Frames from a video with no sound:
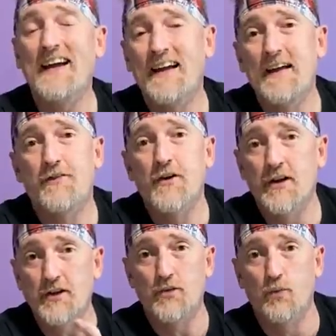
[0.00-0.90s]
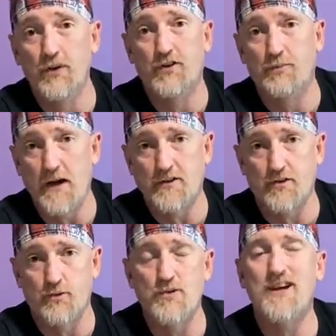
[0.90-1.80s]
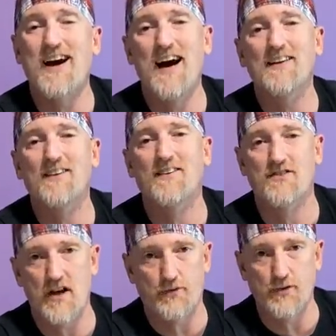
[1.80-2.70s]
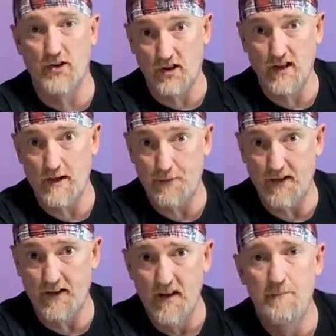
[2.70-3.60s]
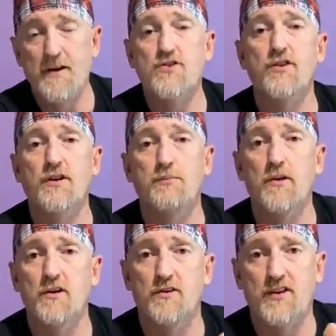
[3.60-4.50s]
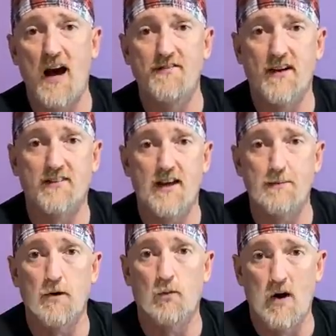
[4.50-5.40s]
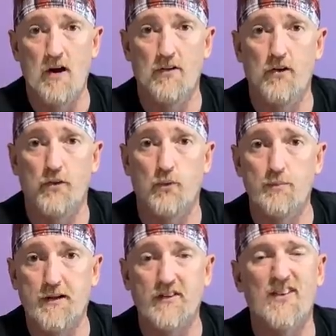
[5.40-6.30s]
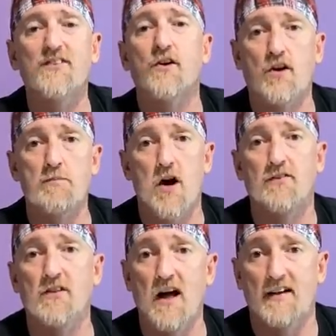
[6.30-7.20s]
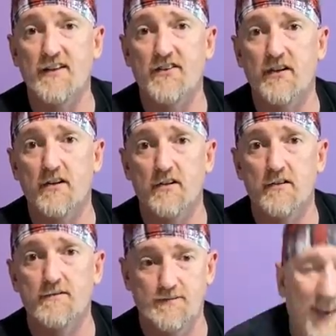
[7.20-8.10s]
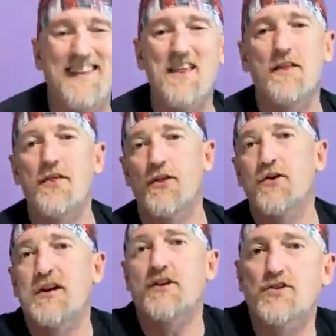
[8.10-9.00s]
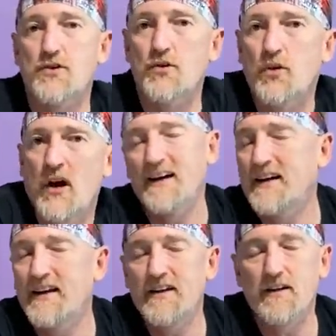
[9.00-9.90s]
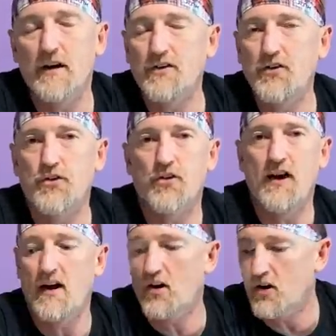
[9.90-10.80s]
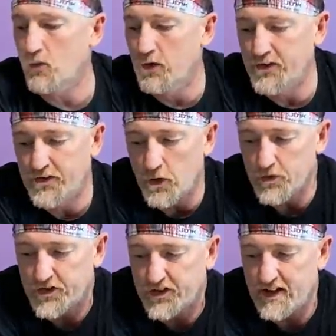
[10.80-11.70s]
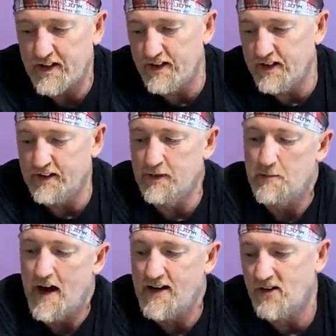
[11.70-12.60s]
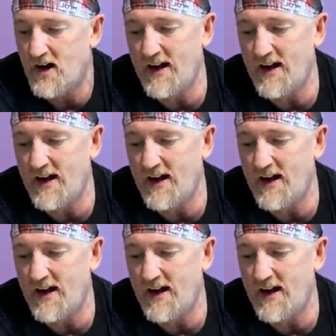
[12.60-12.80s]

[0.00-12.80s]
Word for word: And if you're gonna use wood spacers, which I highly suggest when you're clamping, make sure you put a little Tyvek tape around those wood pieces. They'll come off a lot easier. And then the third issue, again, a user error was don't sand in the miter.